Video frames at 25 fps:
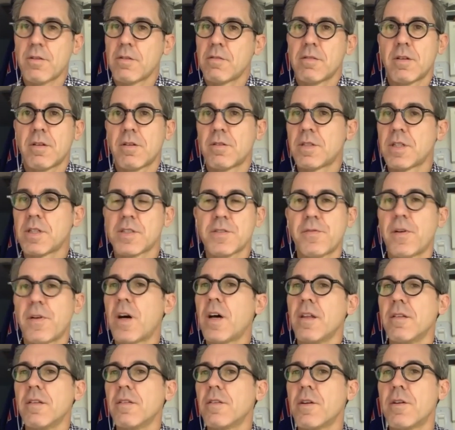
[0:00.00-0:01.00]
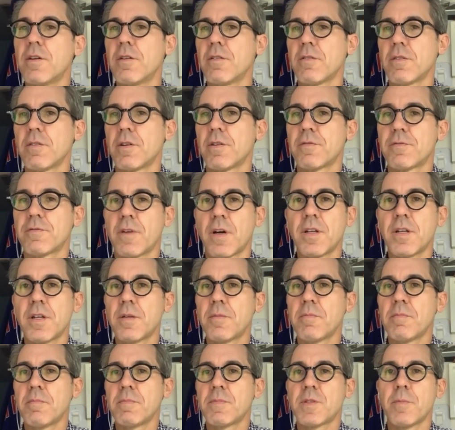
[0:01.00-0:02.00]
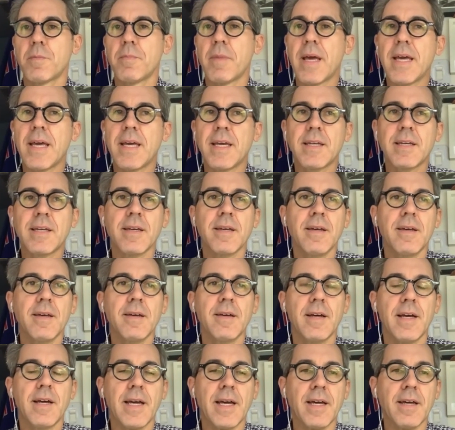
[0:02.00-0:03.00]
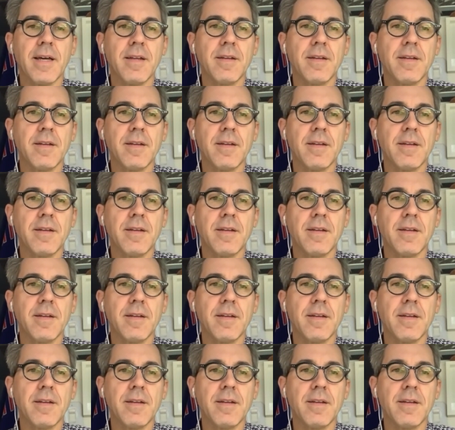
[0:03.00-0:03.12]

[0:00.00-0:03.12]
And they're just fun. They're fun to make.